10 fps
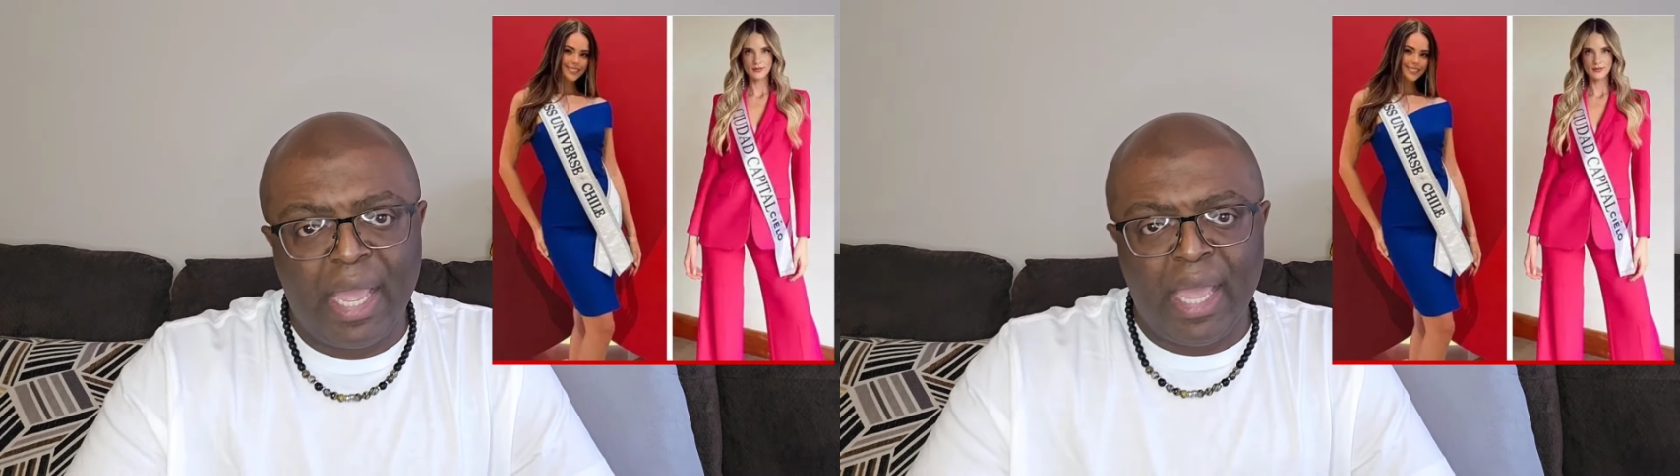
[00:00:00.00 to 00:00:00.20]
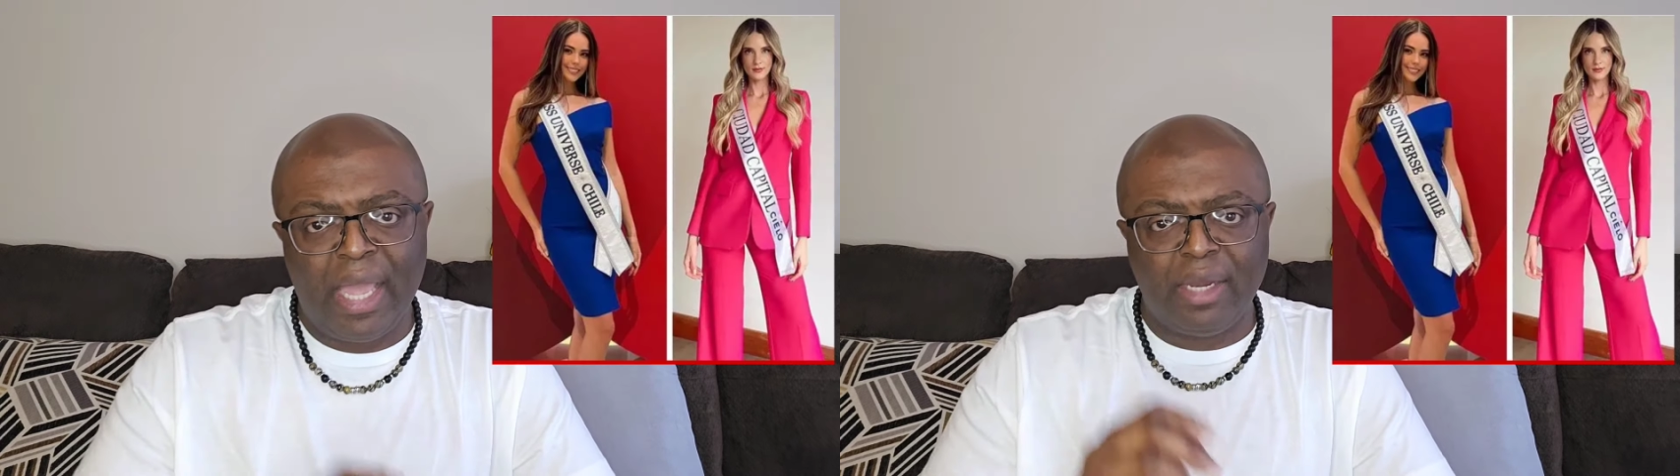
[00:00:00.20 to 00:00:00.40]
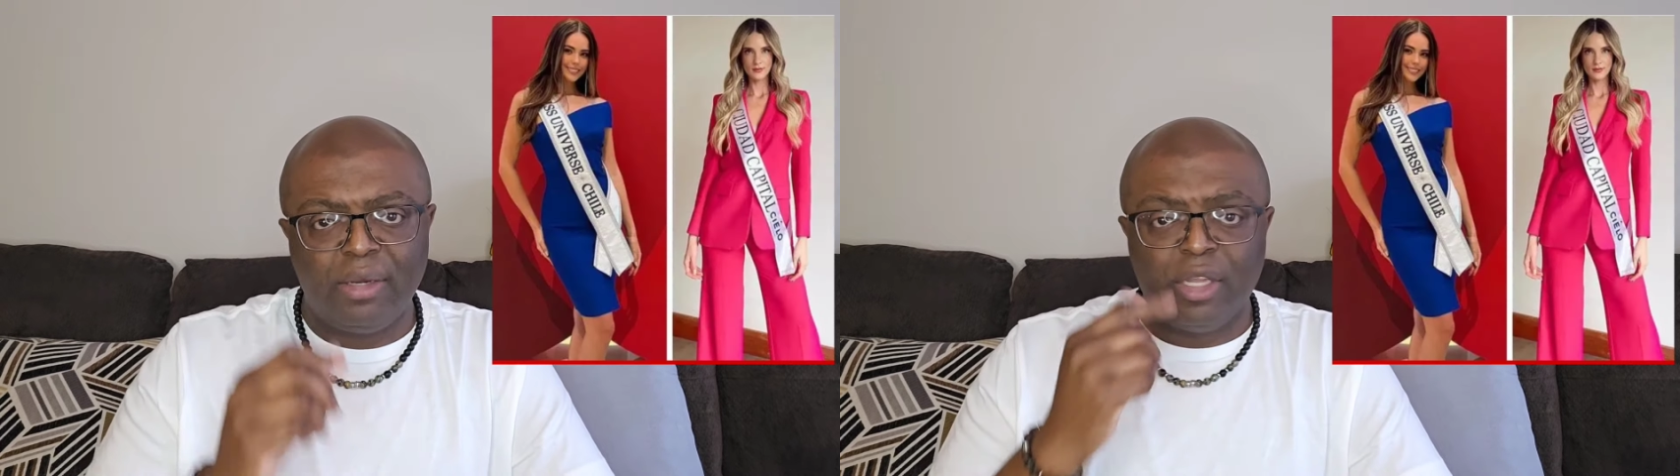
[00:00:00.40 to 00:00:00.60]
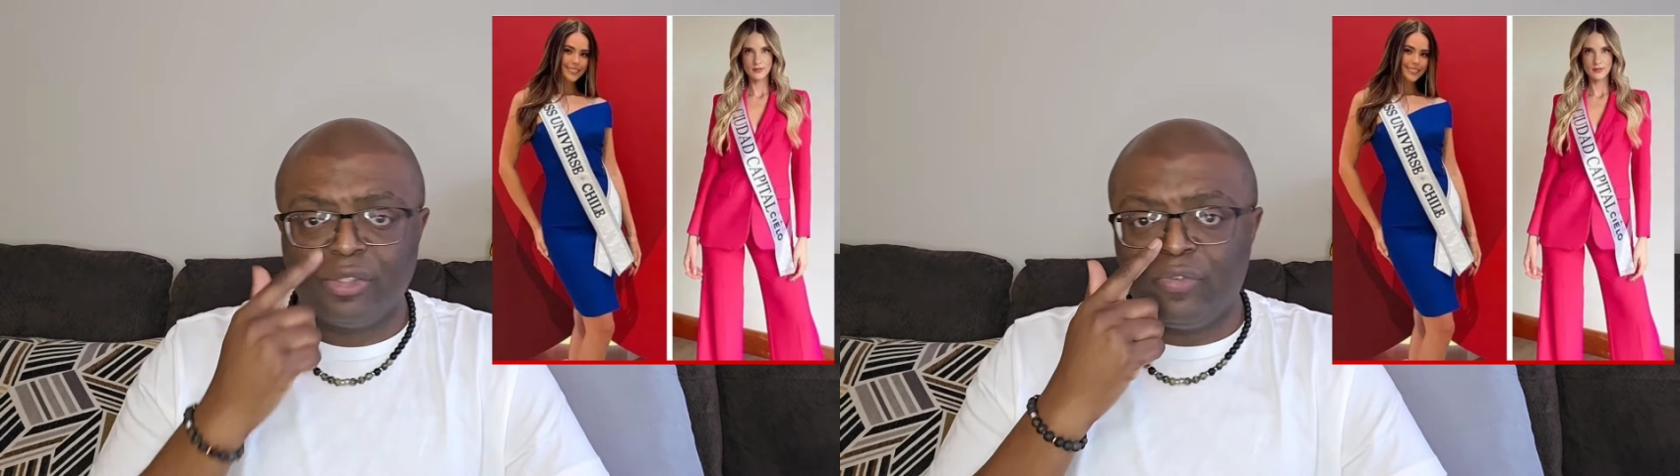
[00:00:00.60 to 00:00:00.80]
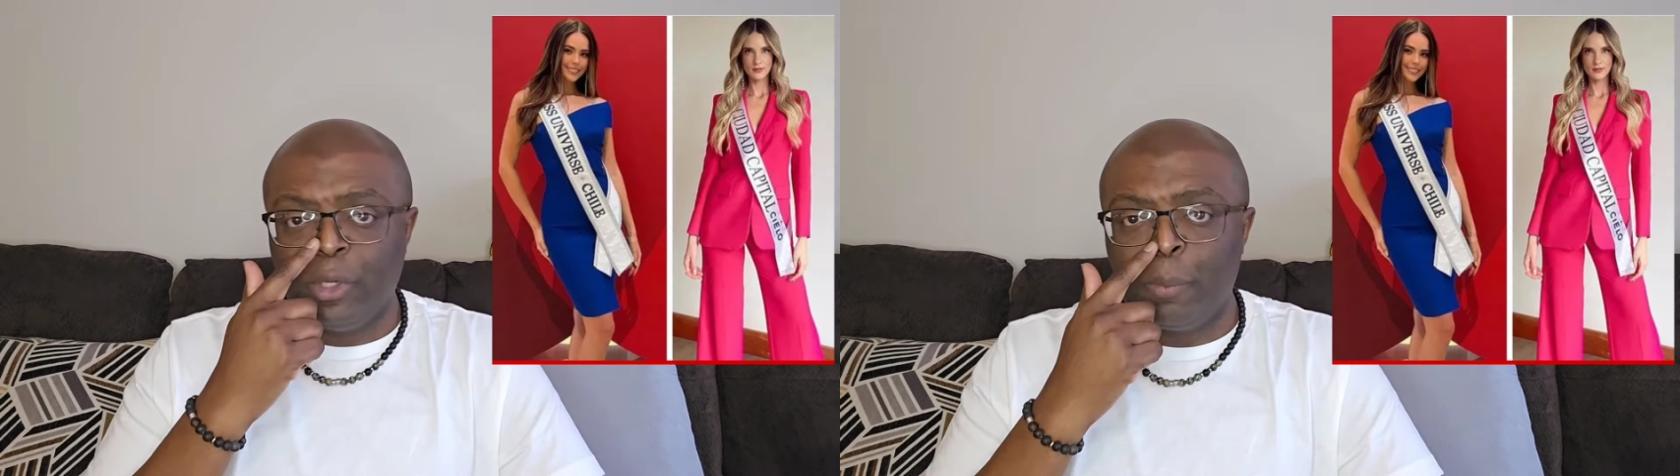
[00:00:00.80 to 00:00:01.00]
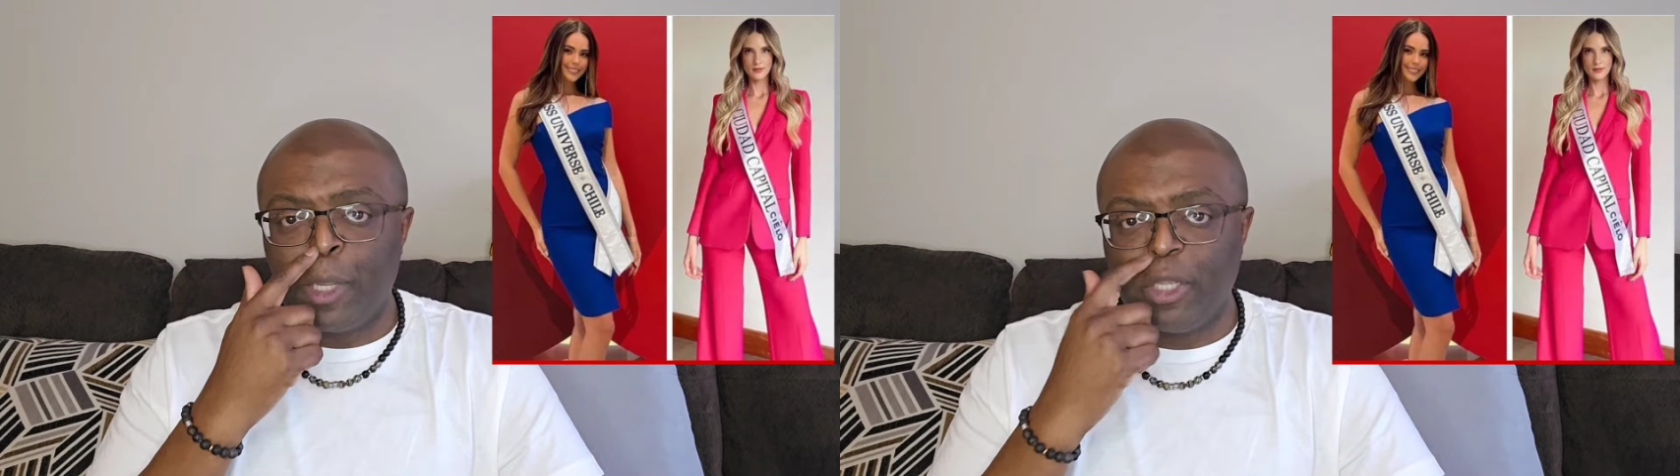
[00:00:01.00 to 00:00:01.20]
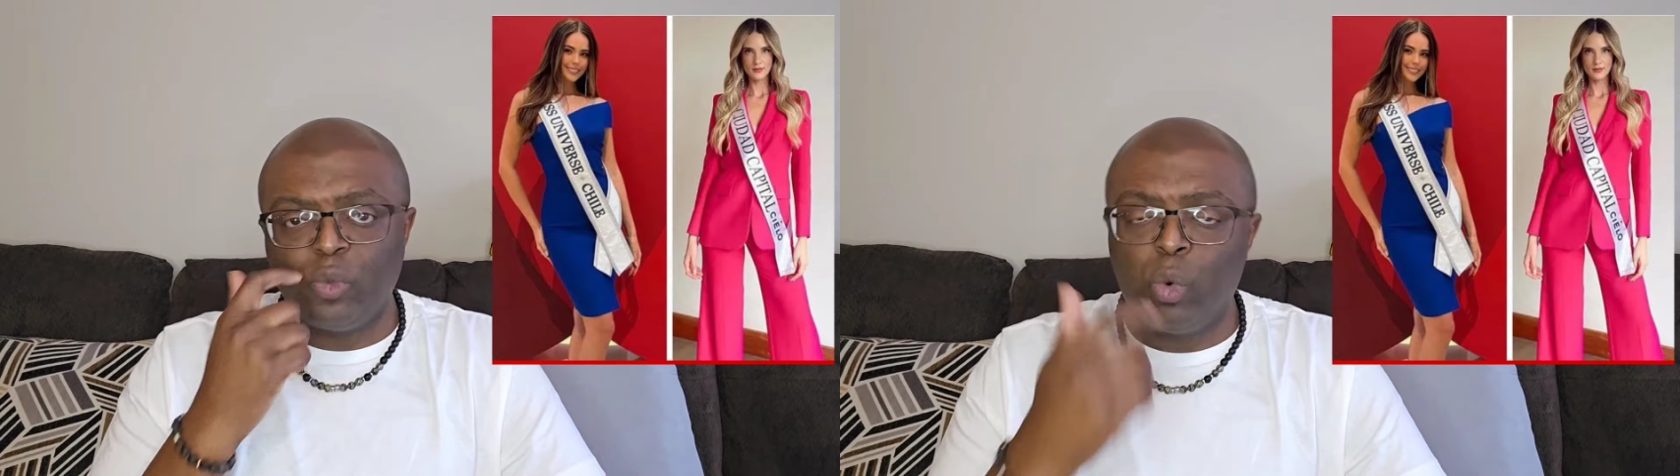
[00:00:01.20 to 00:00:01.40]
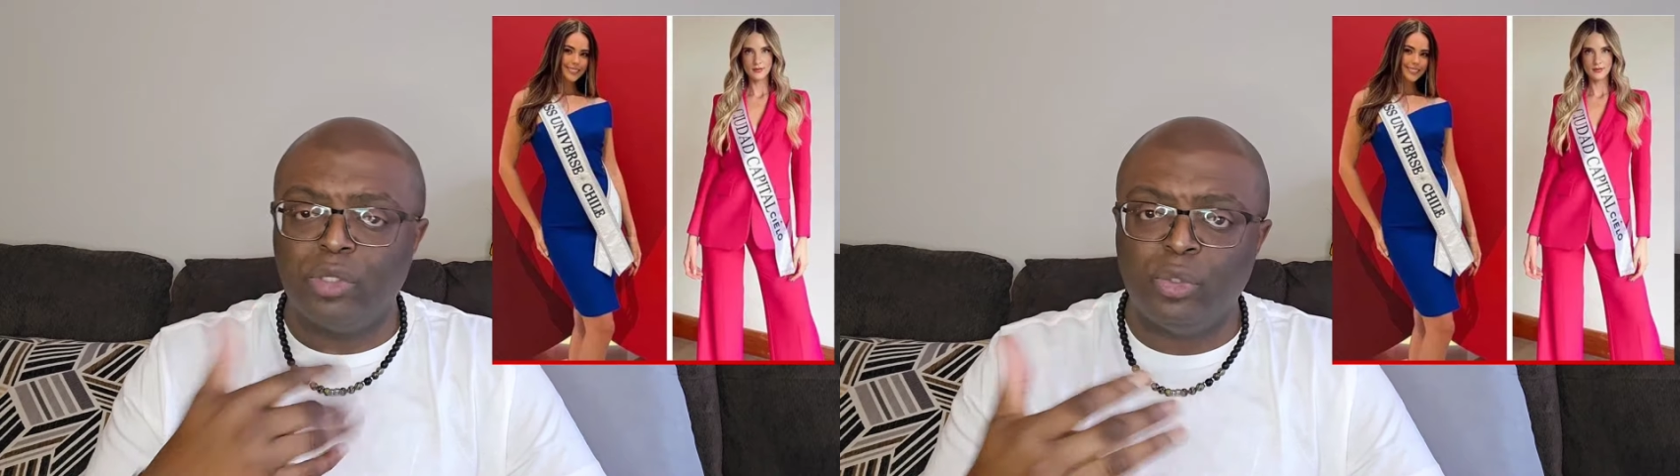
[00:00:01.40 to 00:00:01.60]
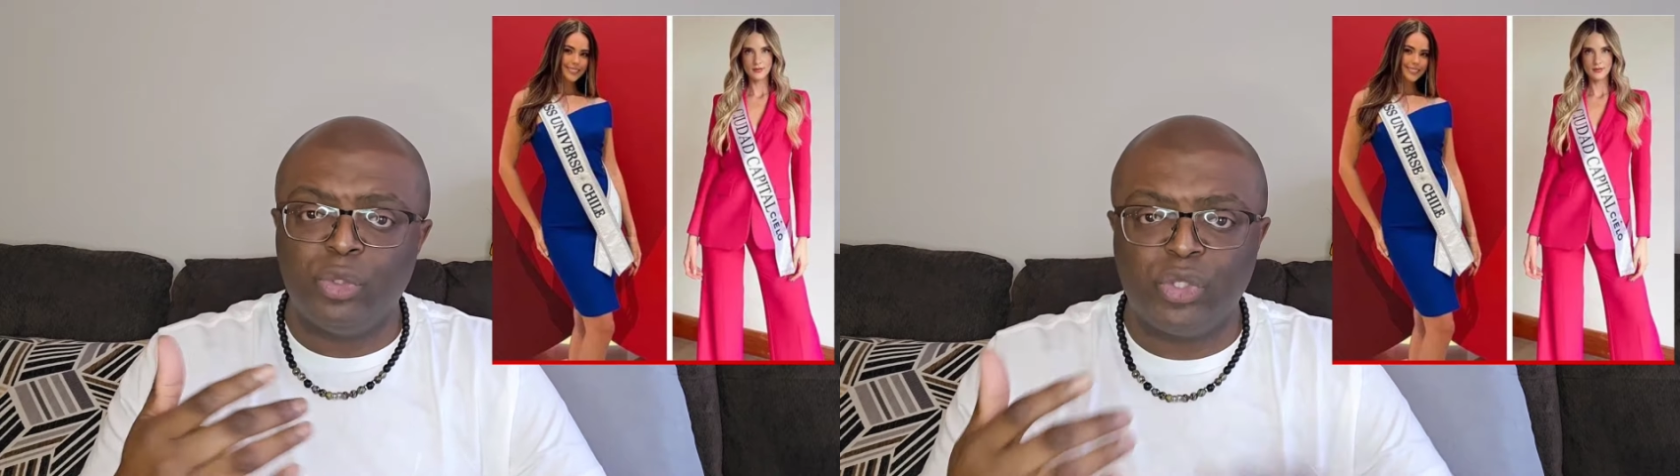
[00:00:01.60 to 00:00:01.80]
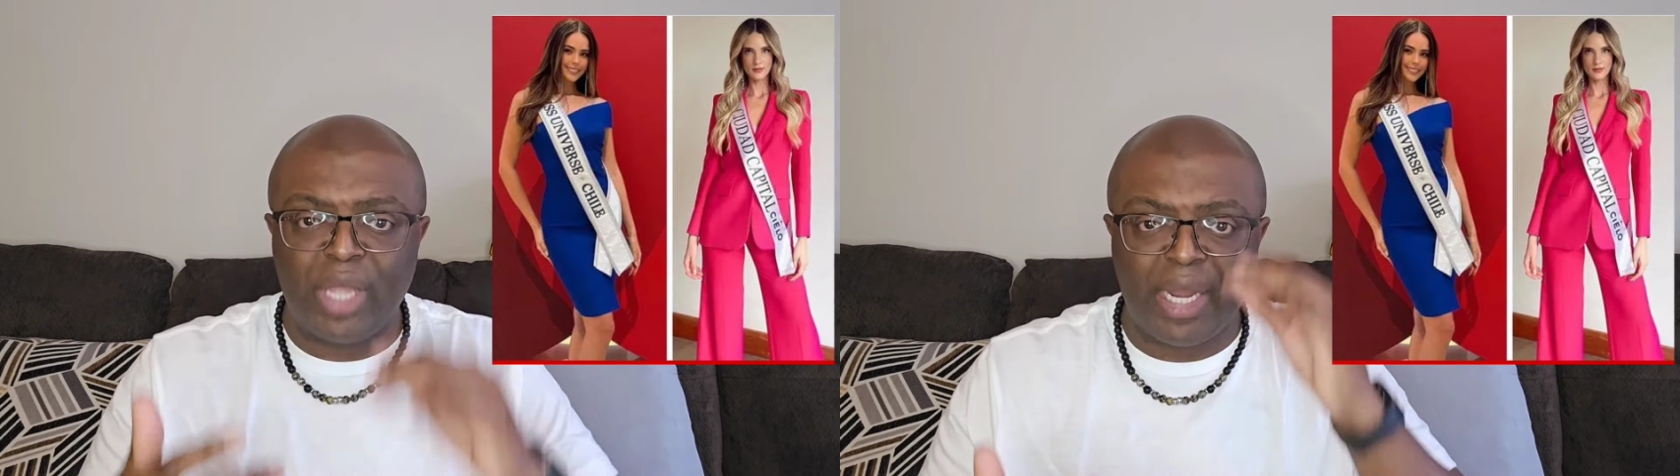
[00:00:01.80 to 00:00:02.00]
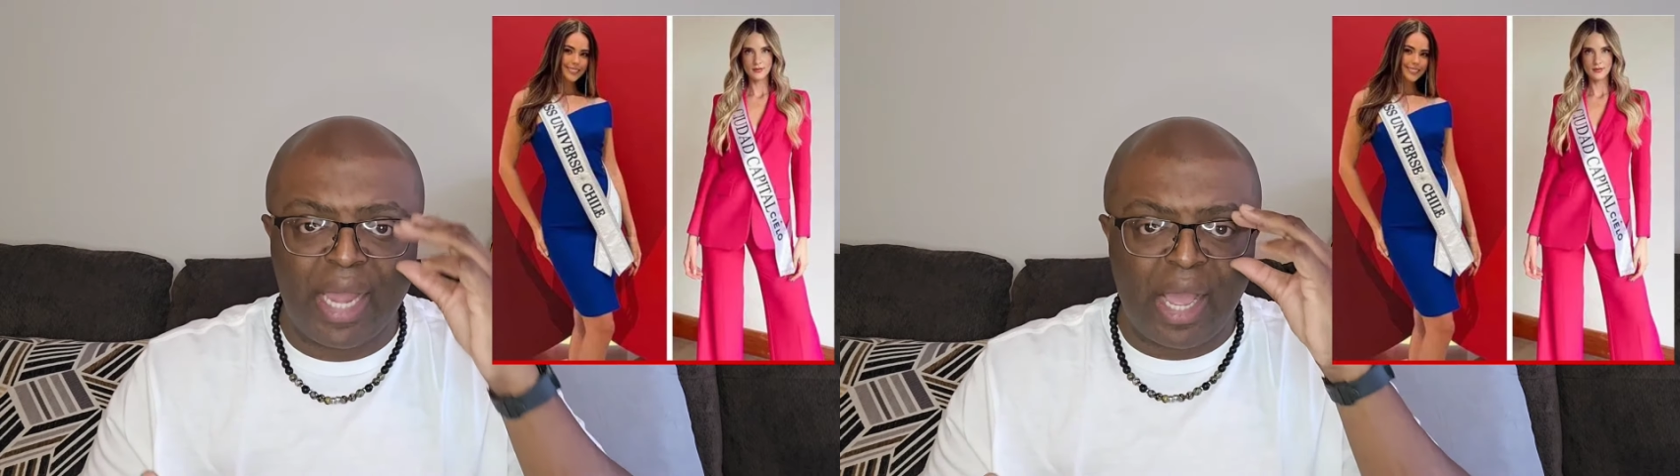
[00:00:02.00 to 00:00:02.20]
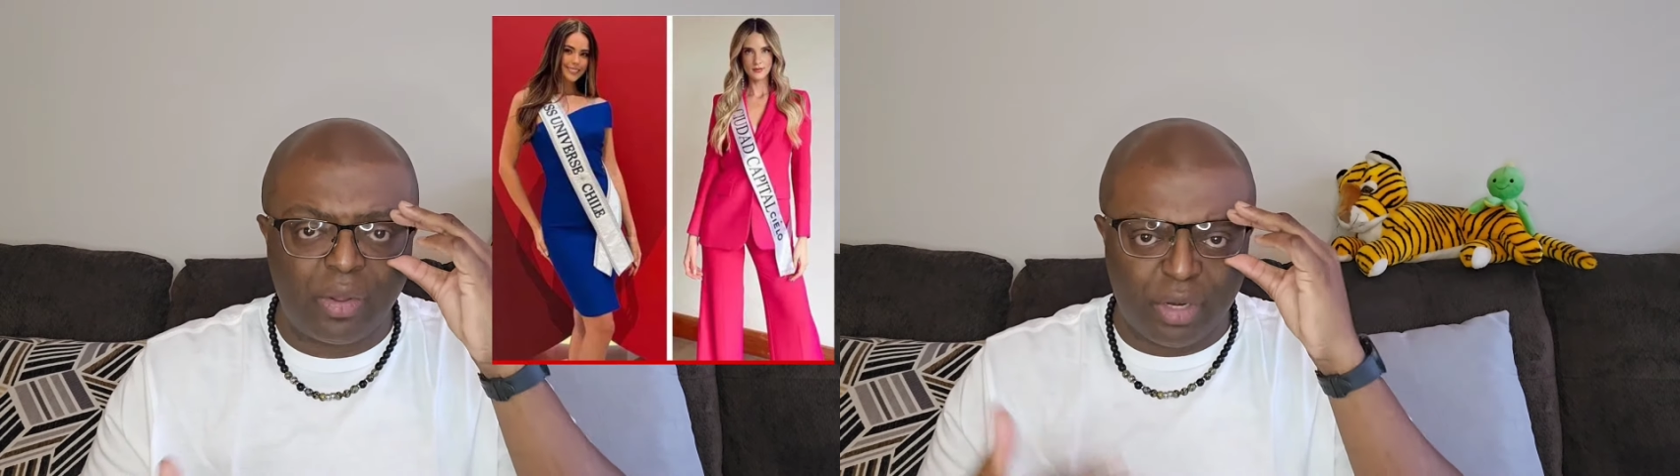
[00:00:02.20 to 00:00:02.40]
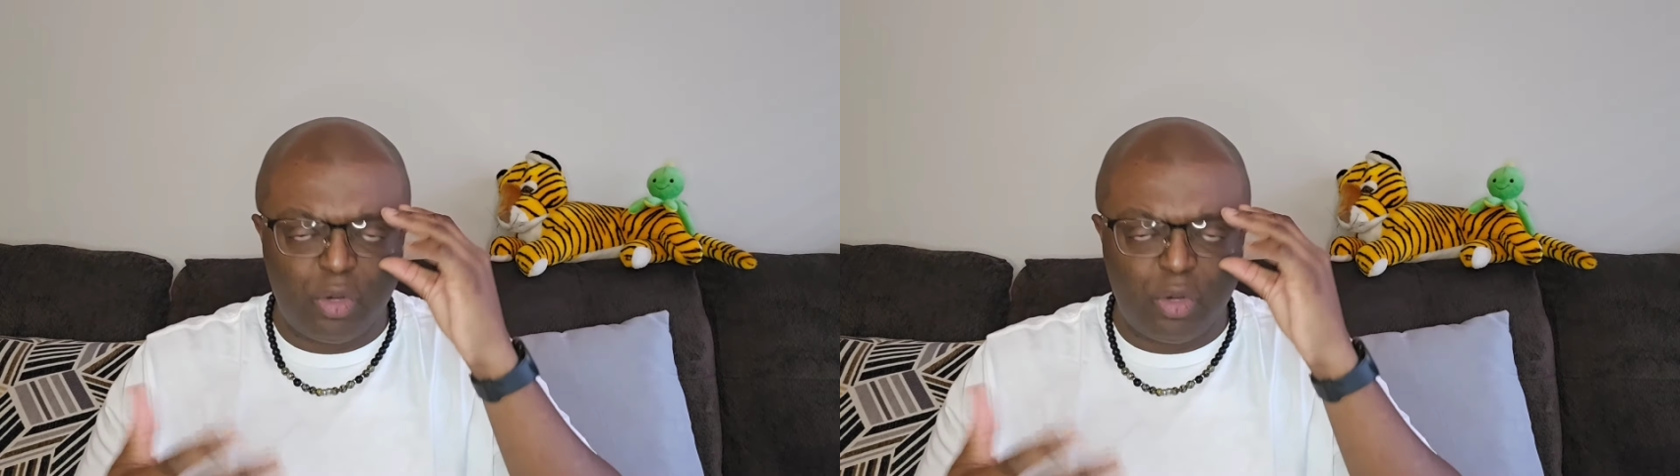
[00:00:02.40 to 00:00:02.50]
And does the Philippines want to stand out?